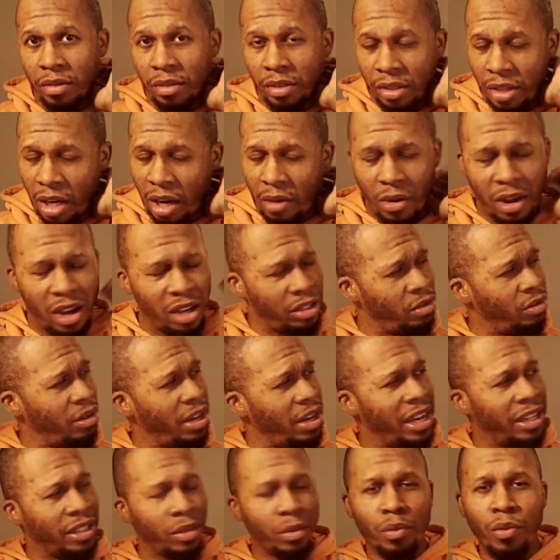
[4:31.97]
J Rocc don't
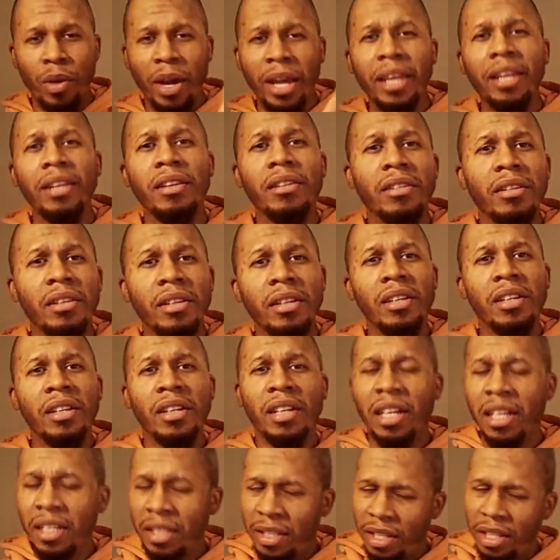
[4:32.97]
like to wait
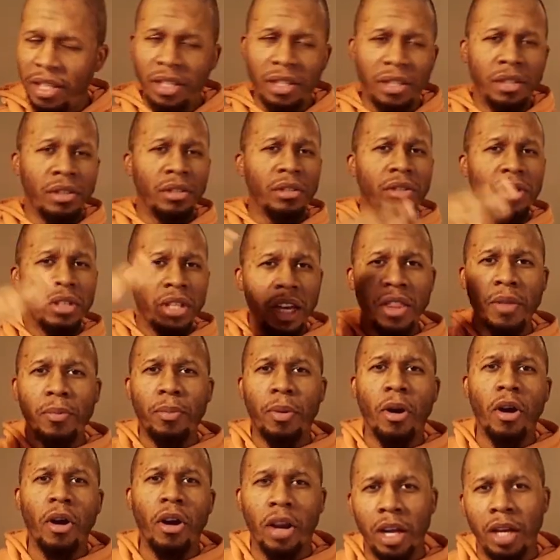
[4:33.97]
until the other
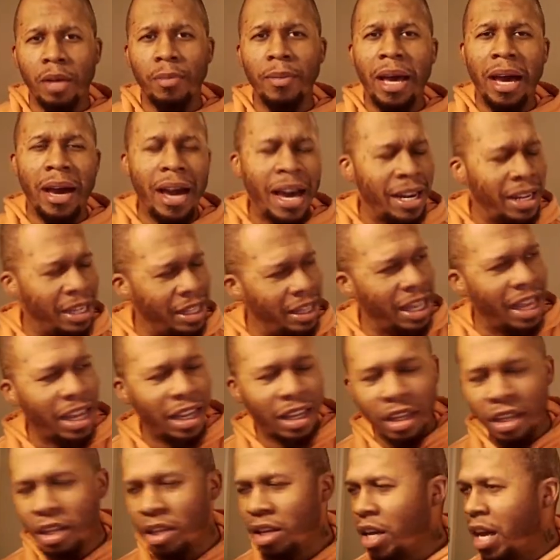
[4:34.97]
part come out. I didn't like
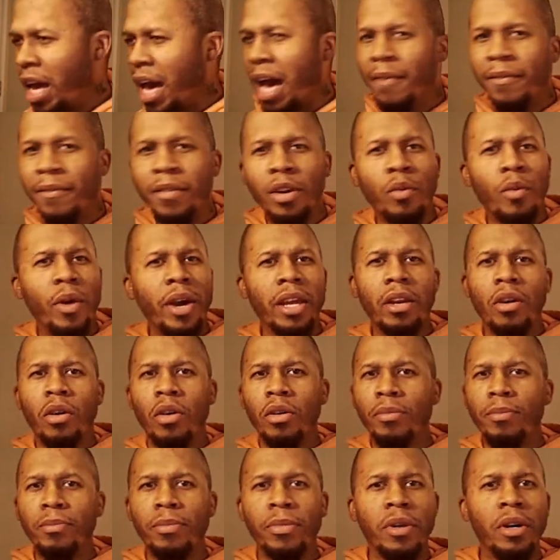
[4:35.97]
having to wait
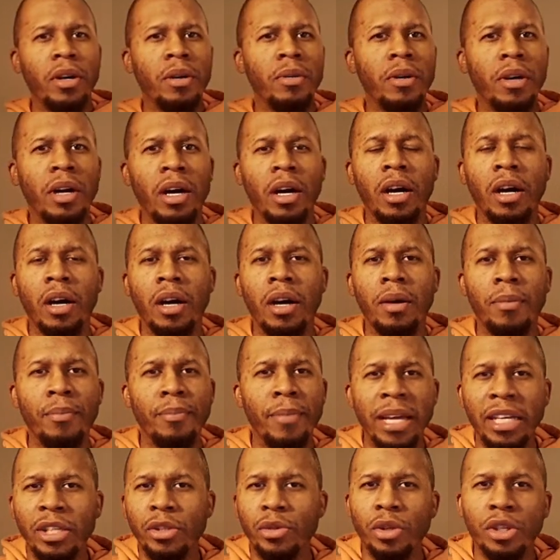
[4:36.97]
on the uh,
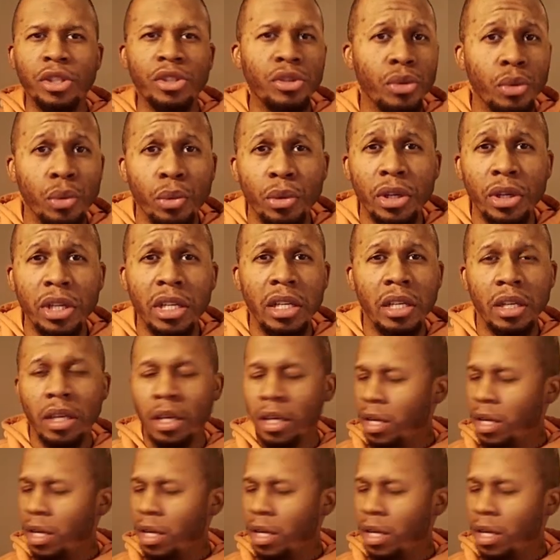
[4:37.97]
Matrix 3.